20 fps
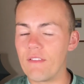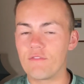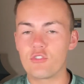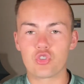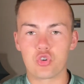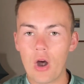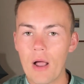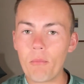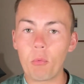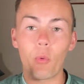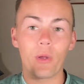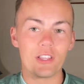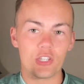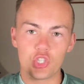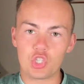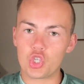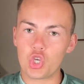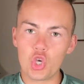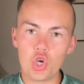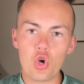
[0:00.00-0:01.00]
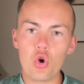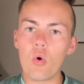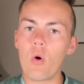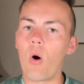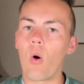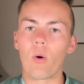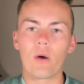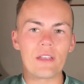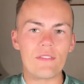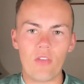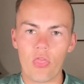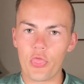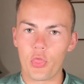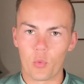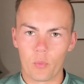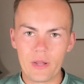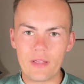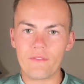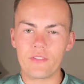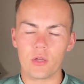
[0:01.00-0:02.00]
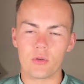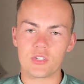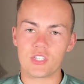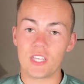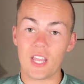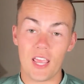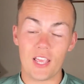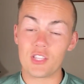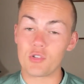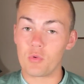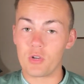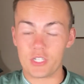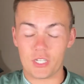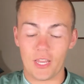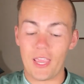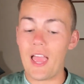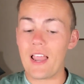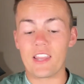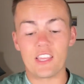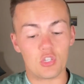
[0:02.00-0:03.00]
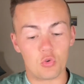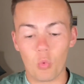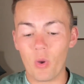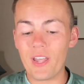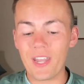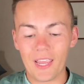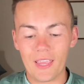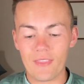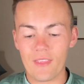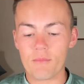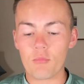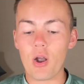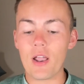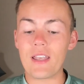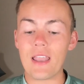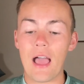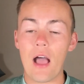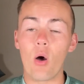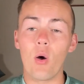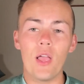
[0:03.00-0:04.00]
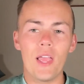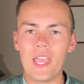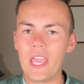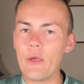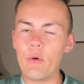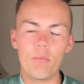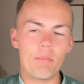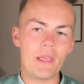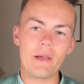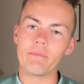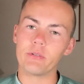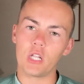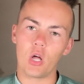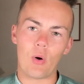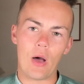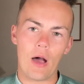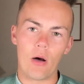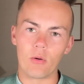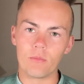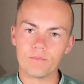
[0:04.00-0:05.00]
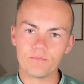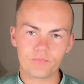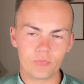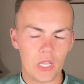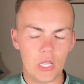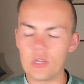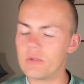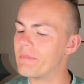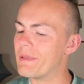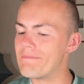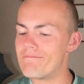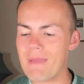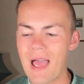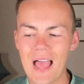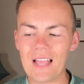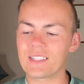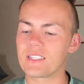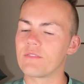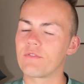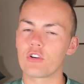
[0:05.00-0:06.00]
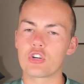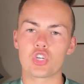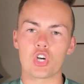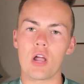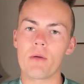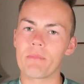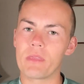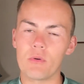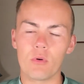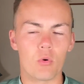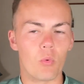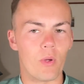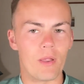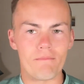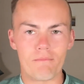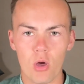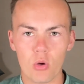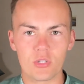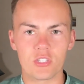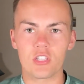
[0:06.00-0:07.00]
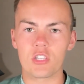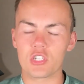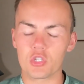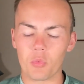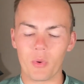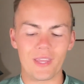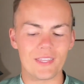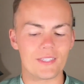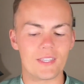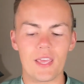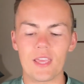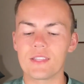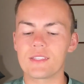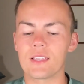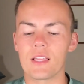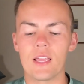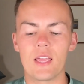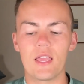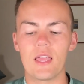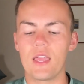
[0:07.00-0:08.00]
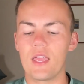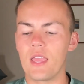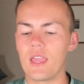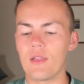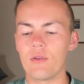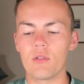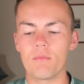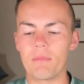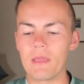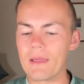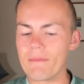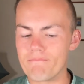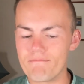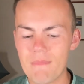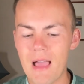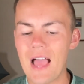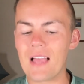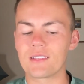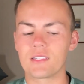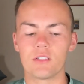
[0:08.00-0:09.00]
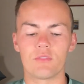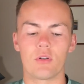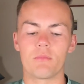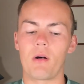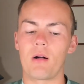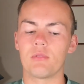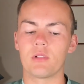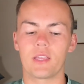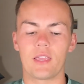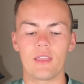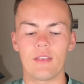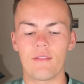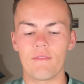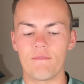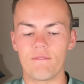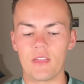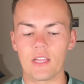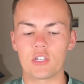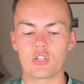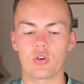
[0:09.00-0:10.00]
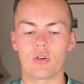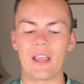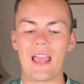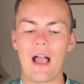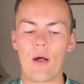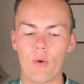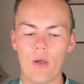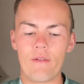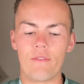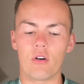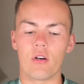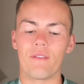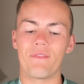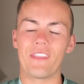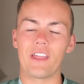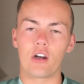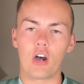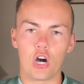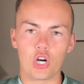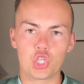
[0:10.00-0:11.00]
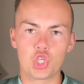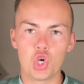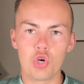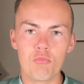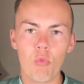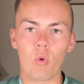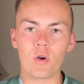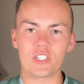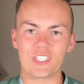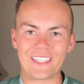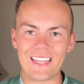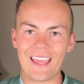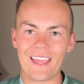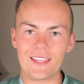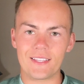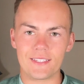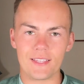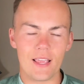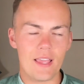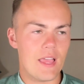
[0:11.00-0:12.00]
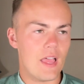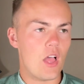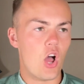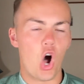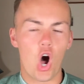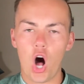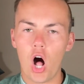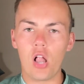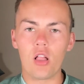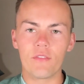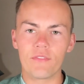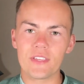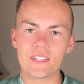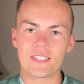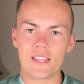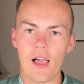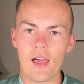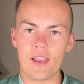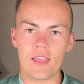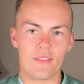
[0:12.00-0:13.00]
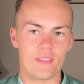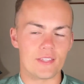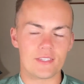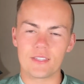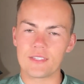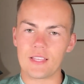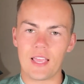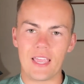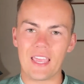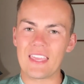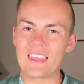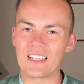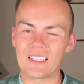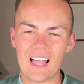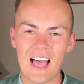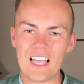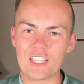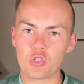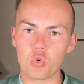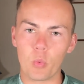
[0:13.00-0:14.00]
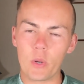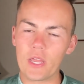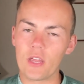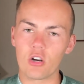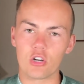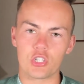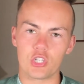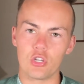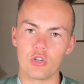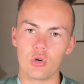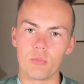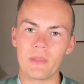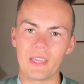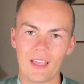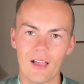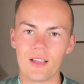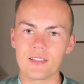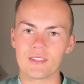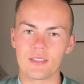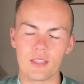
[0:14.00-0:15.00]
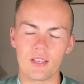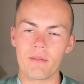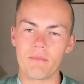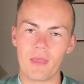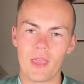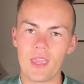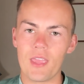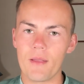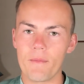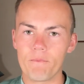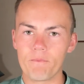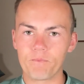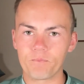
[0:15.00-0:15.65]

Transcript: Trump wins 2 or even 3 of those states, which, again, he's winning in them right now, it would be a blowout. It would be massive for Trump. He would win most of the swing states. It would be a massive Republican victory. However, there are 2 more states. All of a sudden, this is like in the last week or two because of the debate